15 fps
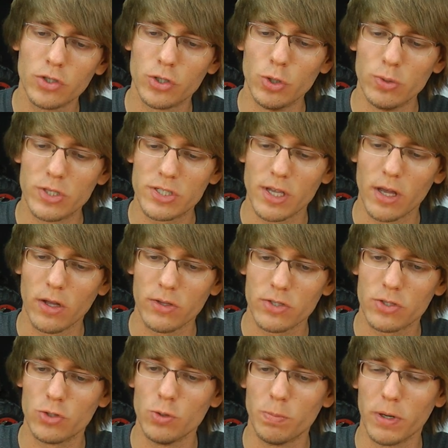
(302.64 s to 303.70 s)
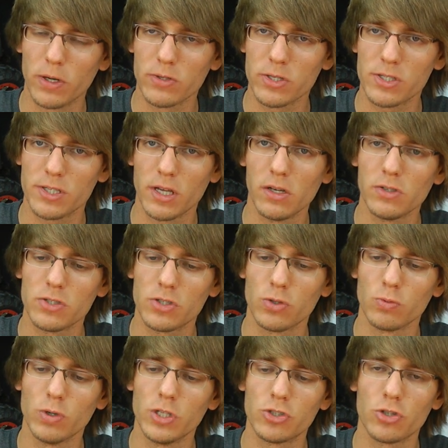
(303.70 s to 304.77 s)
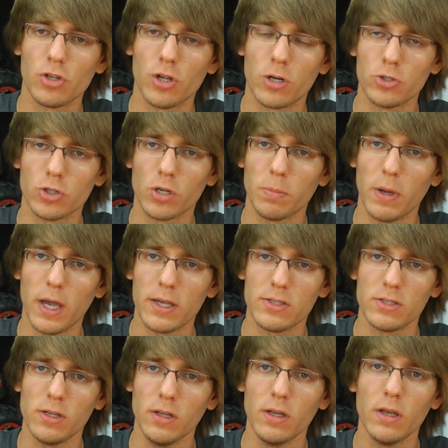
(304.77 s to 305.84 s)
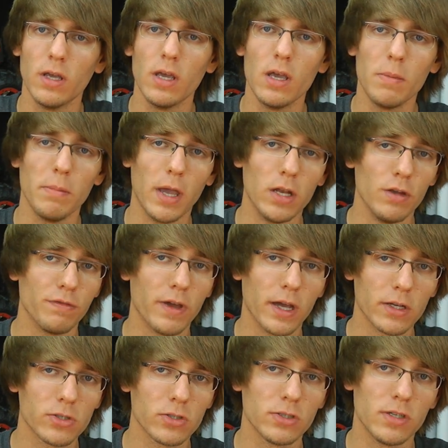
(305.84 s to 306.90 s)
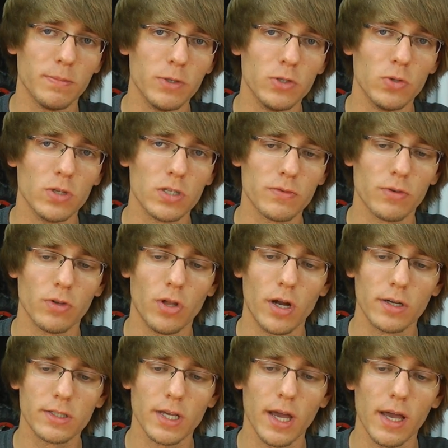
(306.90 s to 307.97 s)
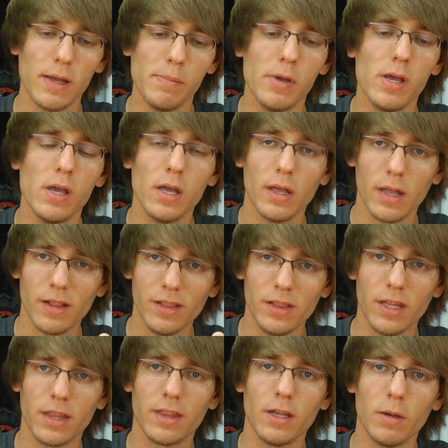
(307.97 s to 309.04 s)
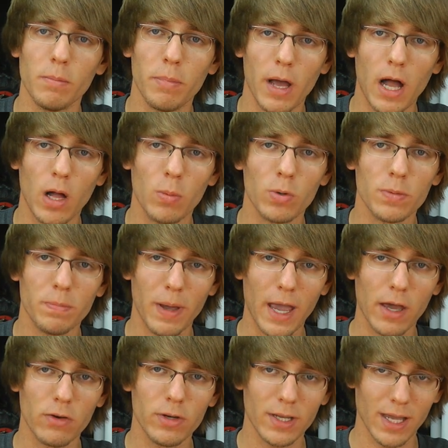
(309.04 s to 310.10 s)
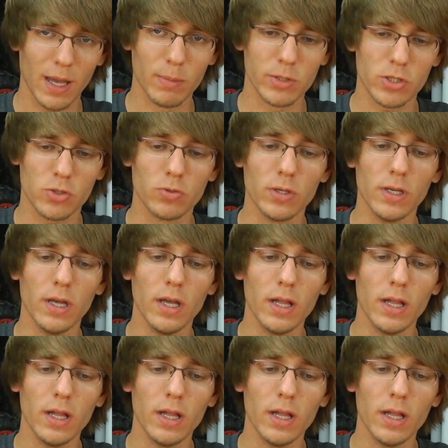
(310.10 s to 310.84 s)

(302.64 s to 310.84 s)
two cells, two pairs of cells, to reach the larger capacity. Manufacturers have been doing this for a long time. Lithium polymer battery chemistry